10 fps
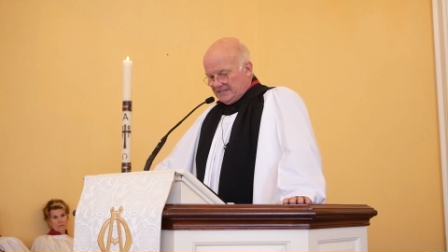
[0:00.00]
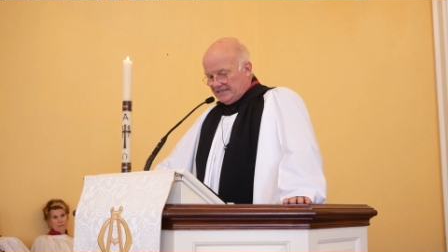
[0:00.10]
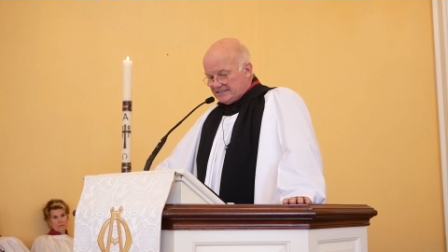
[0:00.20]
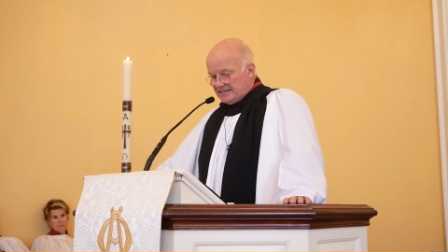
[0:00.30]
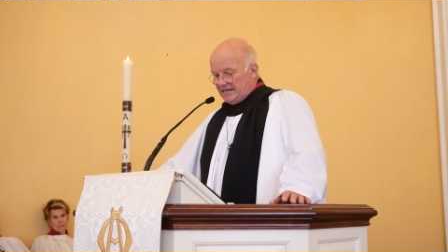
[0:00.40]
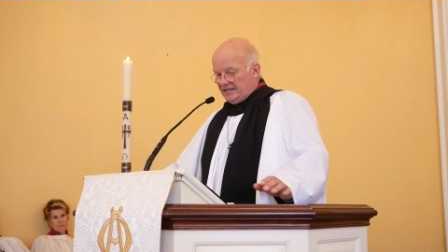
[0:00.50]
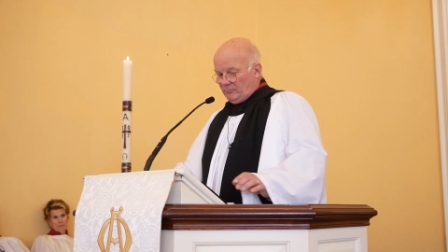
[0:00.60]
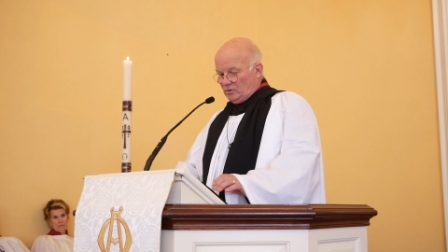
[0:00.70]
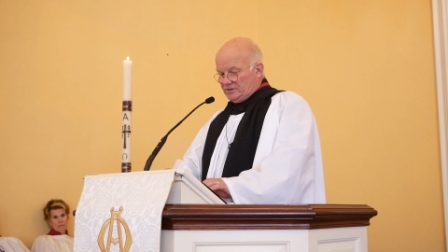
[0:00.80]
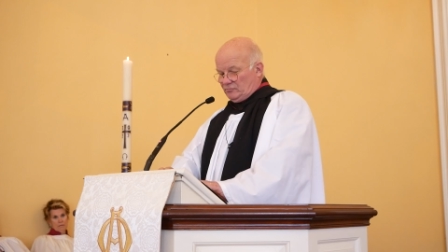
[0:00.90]
His
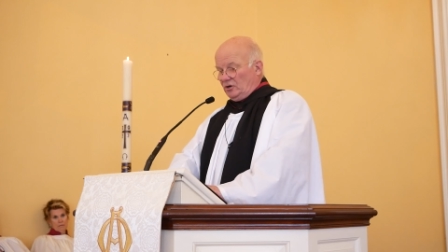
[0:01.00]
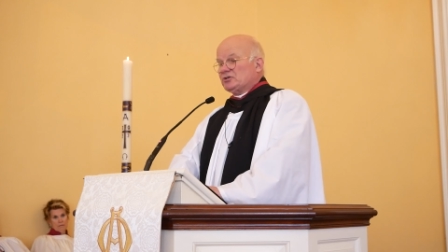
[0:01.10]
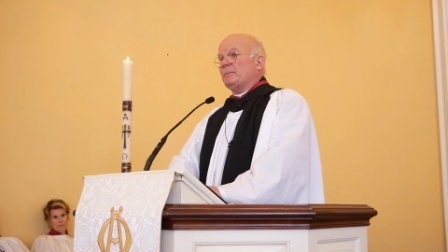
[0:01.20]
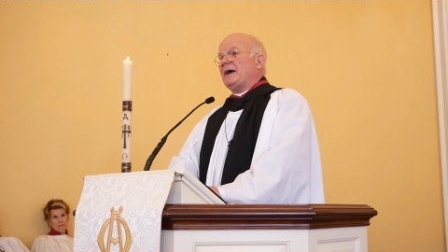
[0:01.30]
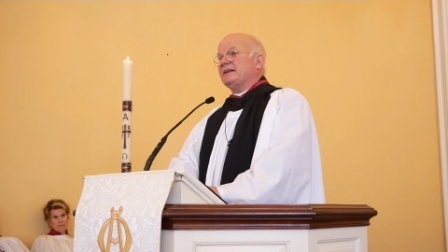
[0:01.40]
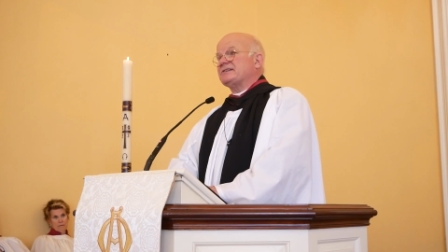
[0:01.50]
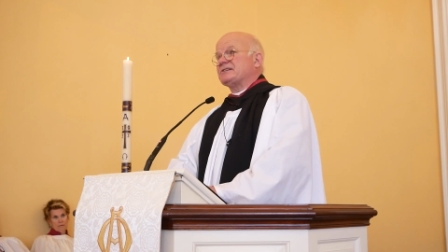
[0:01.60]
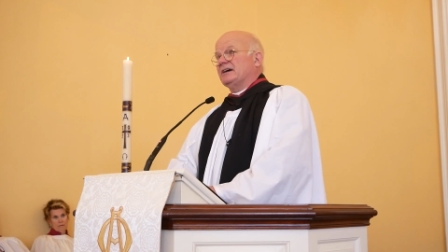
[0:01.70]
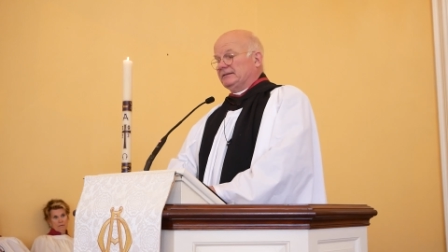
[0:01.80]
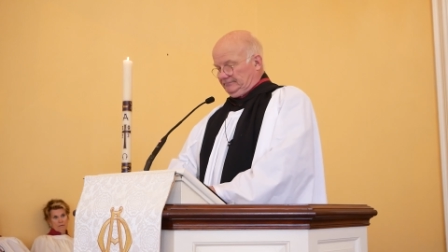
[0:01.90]
name was Roger
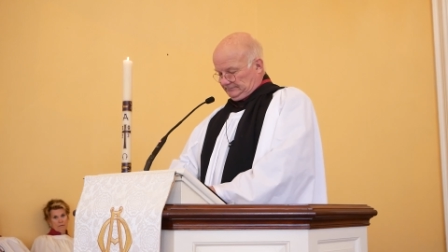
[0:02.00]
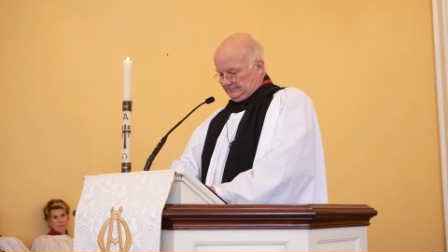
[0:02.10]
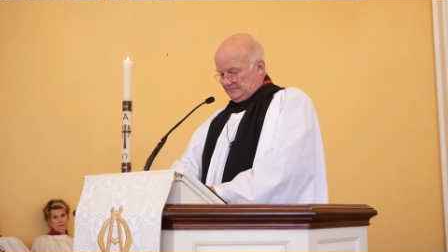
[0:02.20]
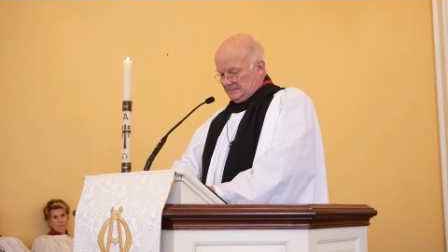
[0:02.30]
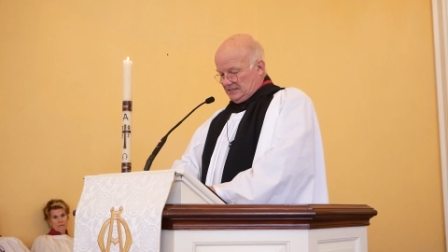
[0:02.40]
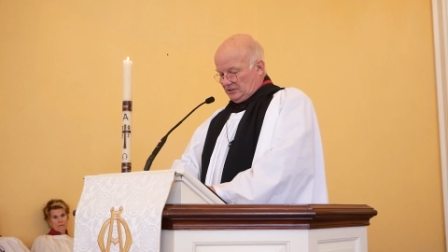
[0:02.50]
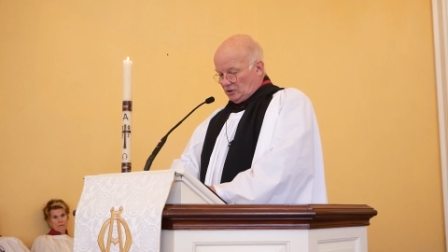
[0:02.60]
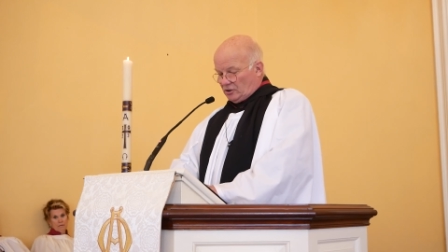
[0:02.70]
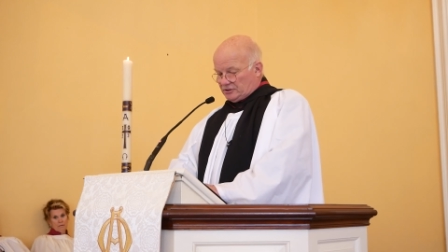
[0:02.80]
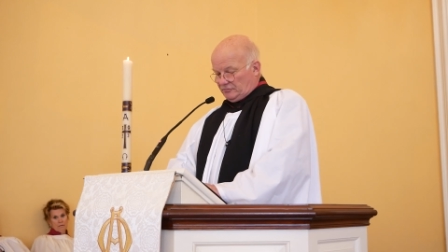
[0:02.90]
Bannister,
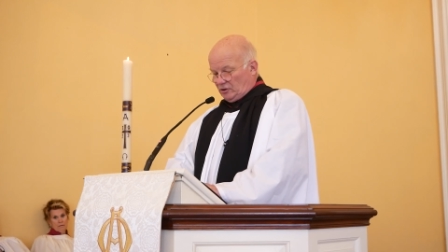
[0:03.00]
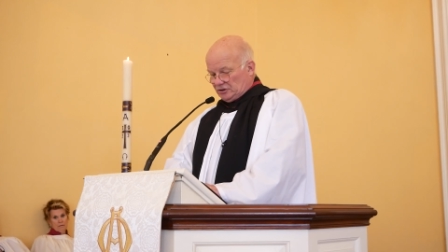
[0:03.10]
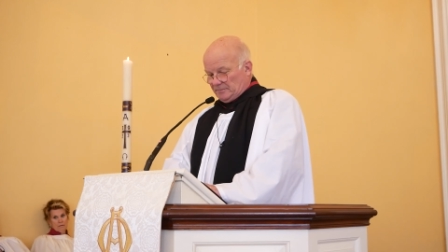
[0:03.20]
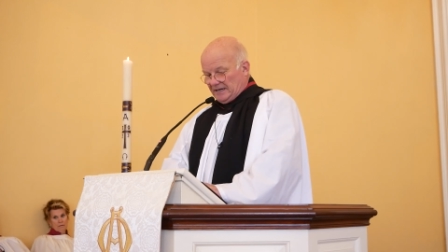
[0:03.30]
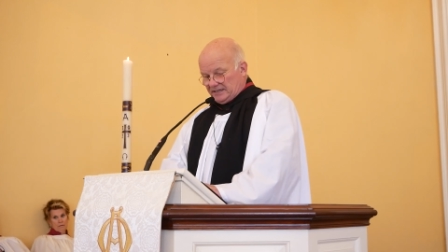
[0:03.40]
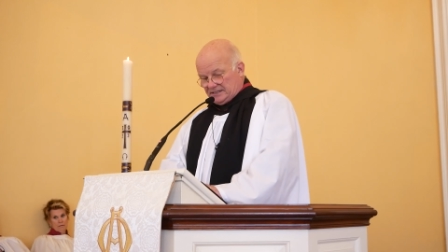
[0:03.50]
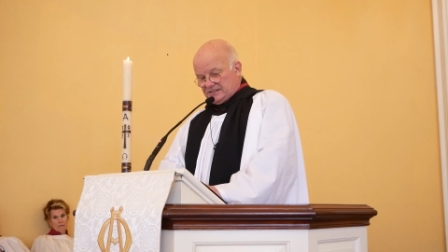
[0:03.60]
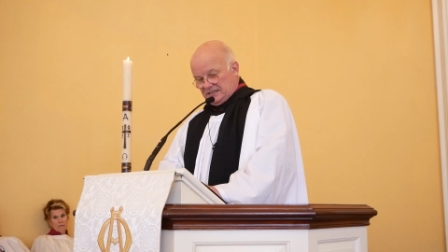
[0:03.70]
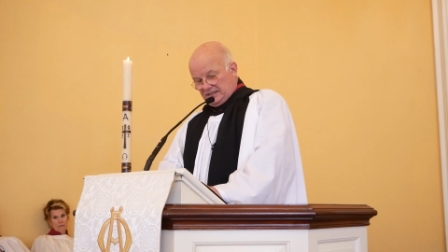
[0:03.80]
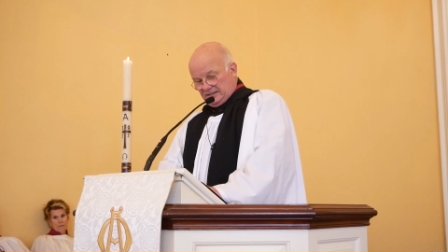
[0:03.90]
Dr. Roger
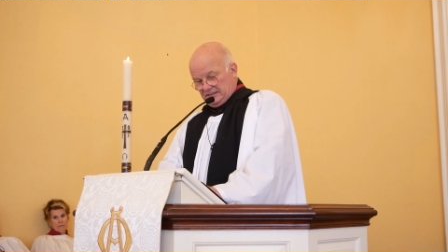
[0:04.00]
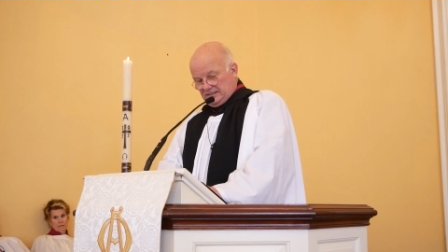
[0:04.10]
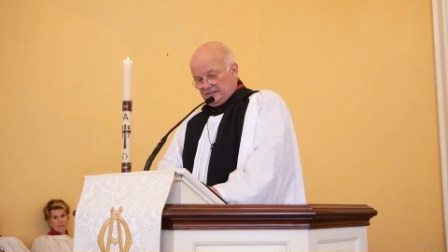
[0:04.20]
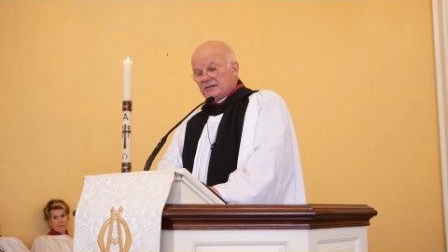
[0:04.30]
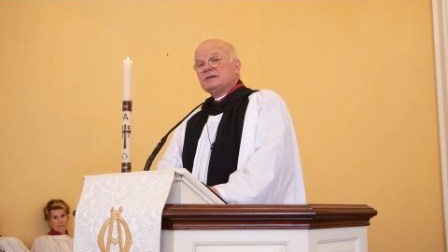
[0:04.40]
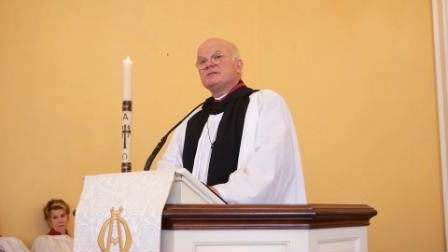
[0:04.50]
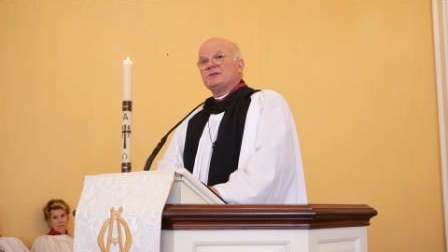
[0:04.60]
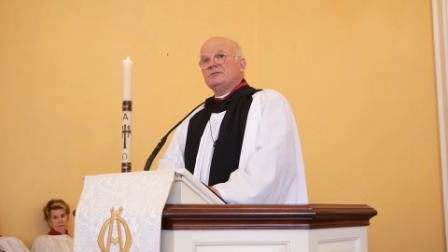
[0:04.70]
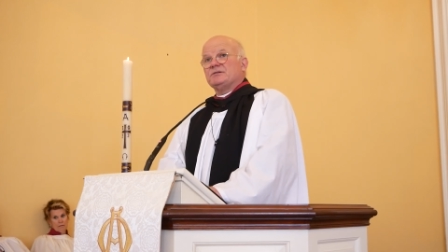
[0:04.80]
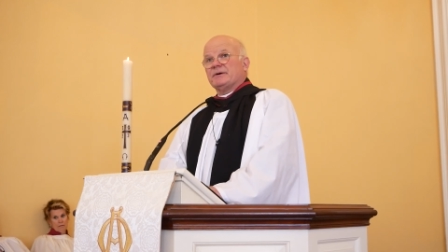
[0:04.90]
Bannister,
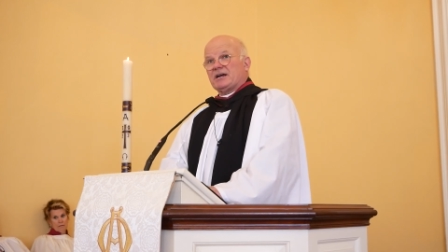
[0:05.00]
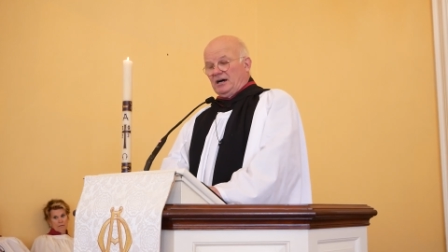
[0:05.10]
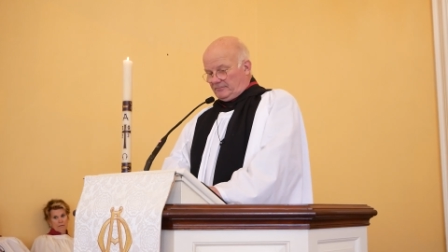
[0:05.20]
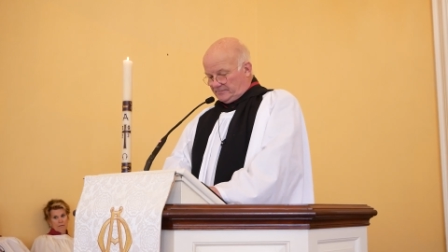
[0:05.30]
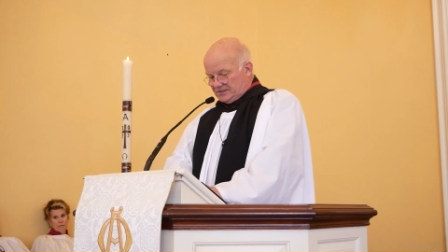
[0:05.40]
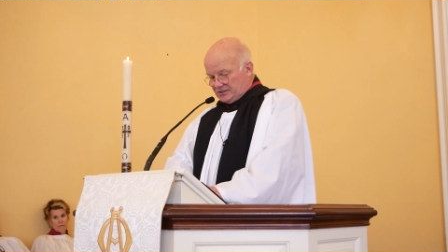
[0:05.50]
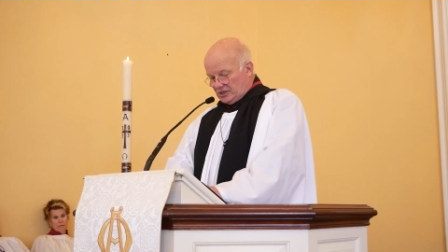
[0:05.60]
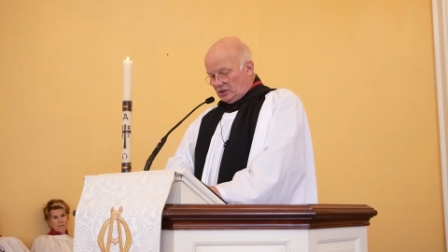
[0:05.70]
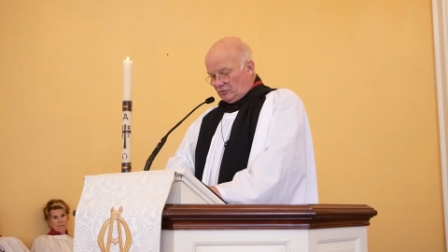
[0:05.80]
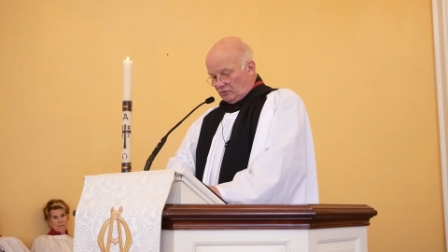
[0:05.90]
soon to become
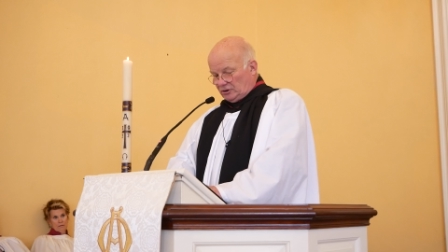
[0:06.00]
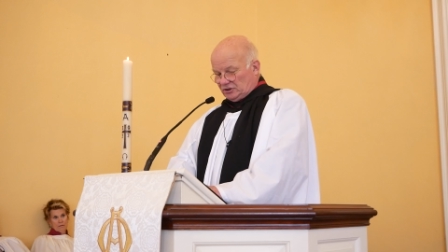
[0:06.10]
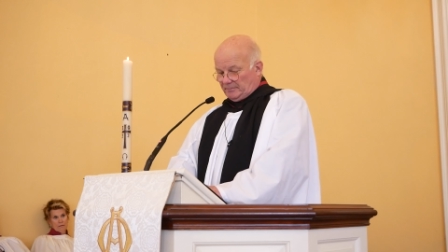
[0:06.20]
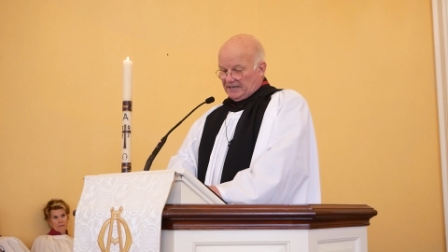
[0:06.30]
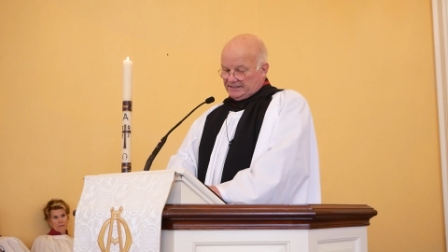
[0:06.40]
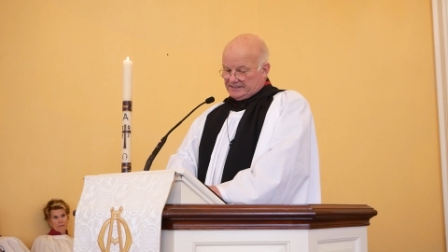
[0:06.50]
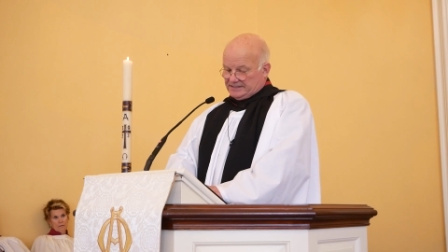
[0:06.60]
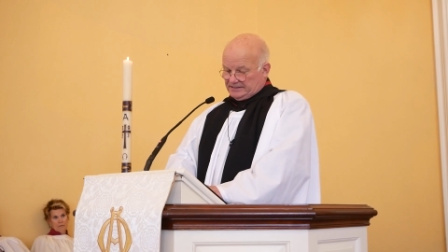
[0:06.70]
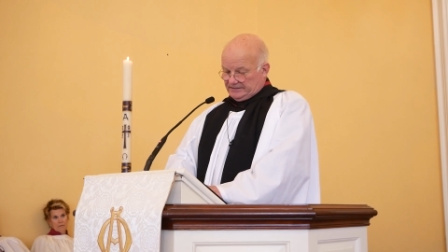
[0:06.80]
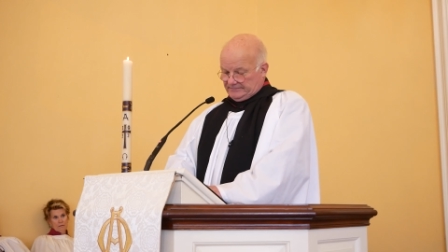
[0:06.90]
Sir Roger
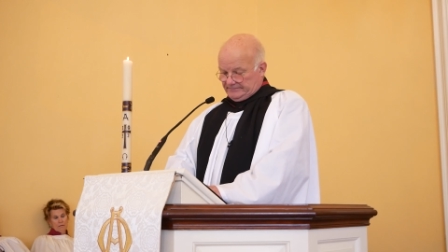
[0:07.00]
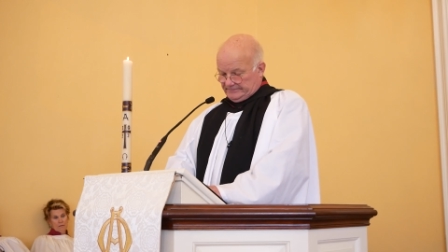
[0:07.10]
Bannister.